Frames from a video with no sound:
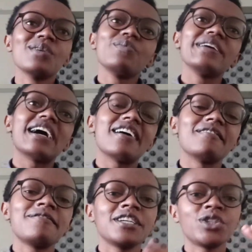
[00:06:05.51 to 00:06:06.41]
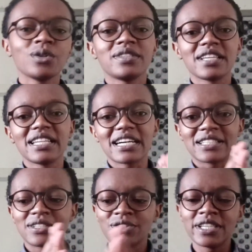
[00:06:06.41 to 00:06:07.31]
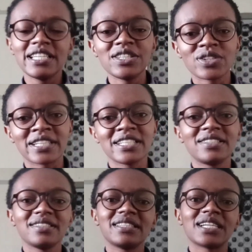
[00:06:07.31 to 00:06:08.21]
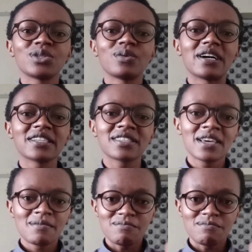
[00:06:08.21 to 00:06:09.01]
we have chosen a trading strategy that works